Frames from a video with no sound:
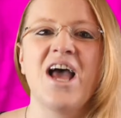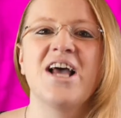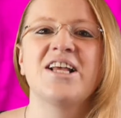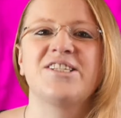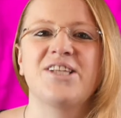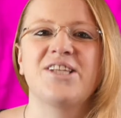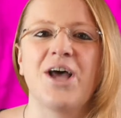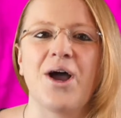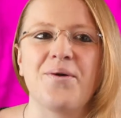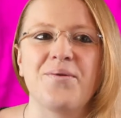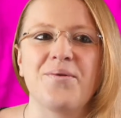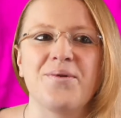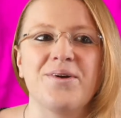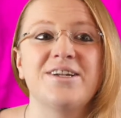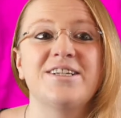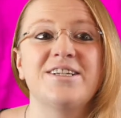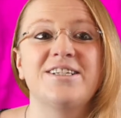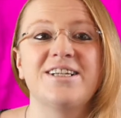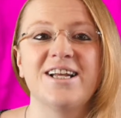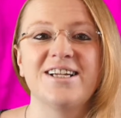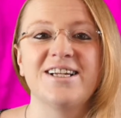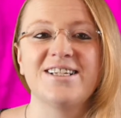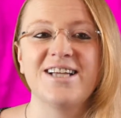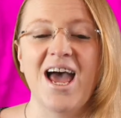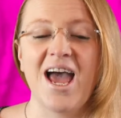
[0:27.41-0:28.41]
So
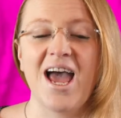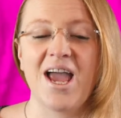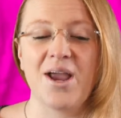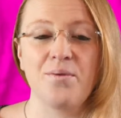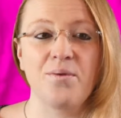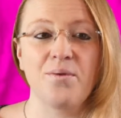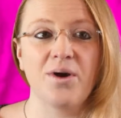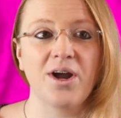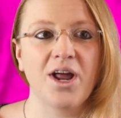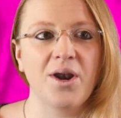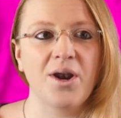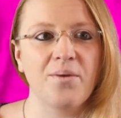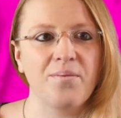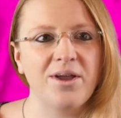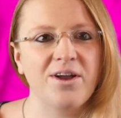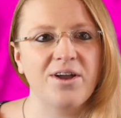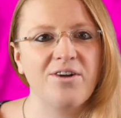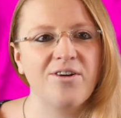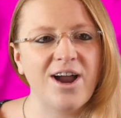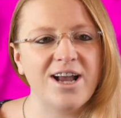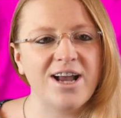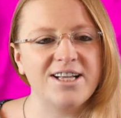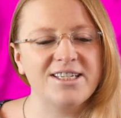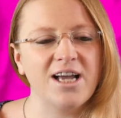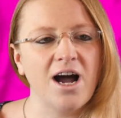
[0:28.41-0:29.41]
today we're going to be
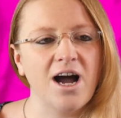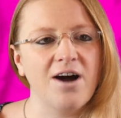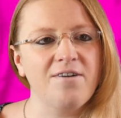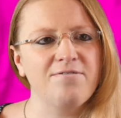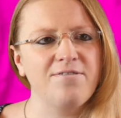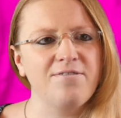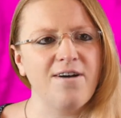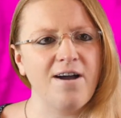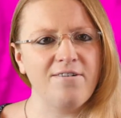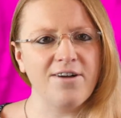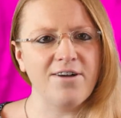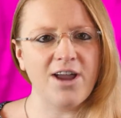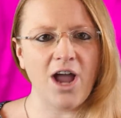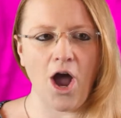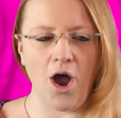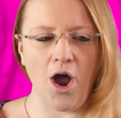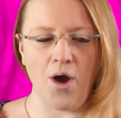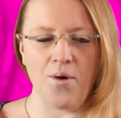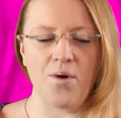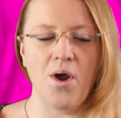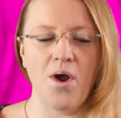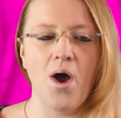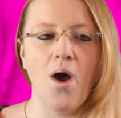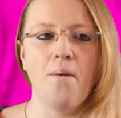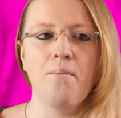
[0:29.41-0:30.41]
creating our very
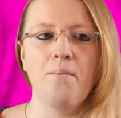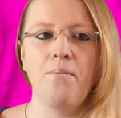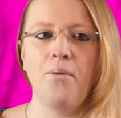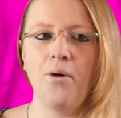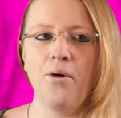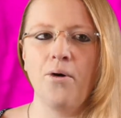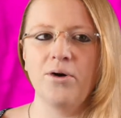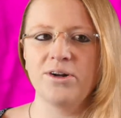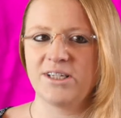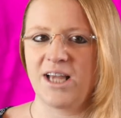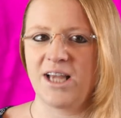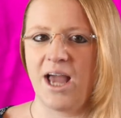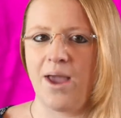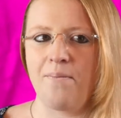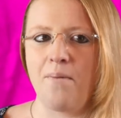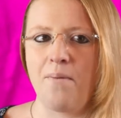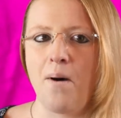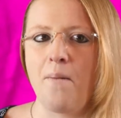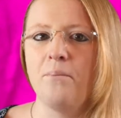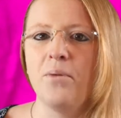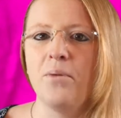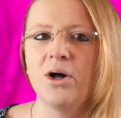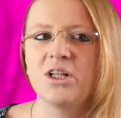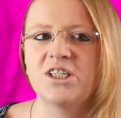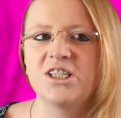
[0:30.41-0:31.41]
own board
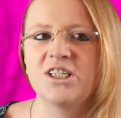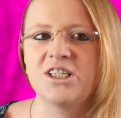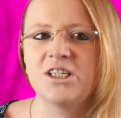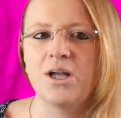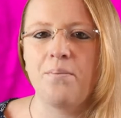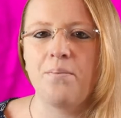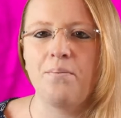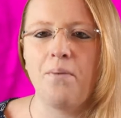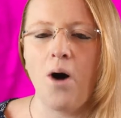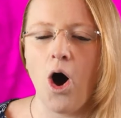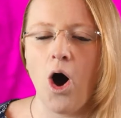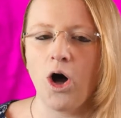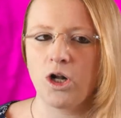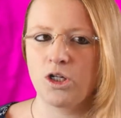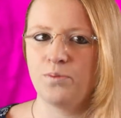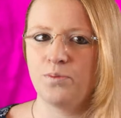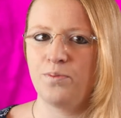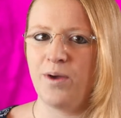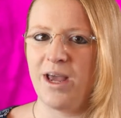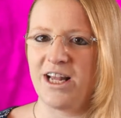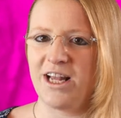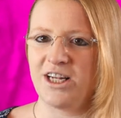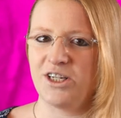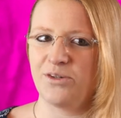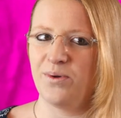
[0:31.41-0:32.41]
game, Monster Pot
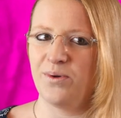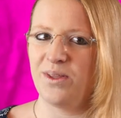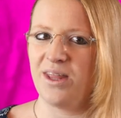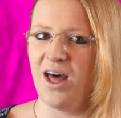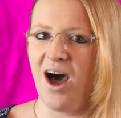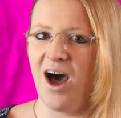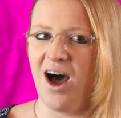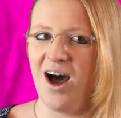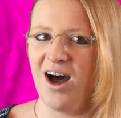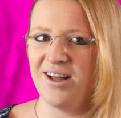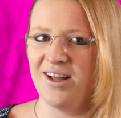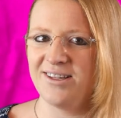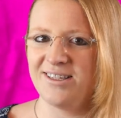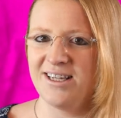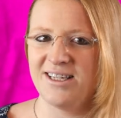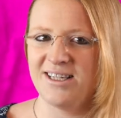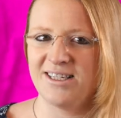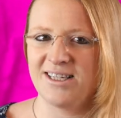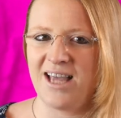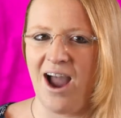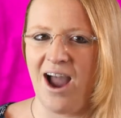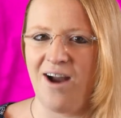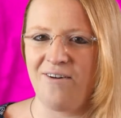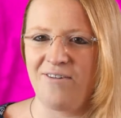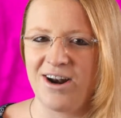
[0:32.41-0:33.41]
Pitch, with our
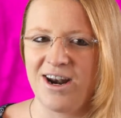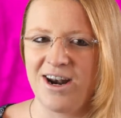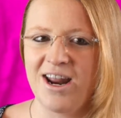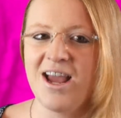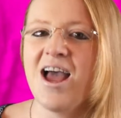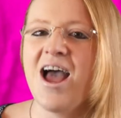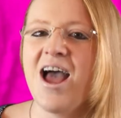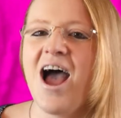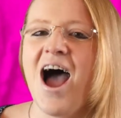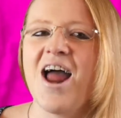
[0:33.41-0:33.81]
artist Karen,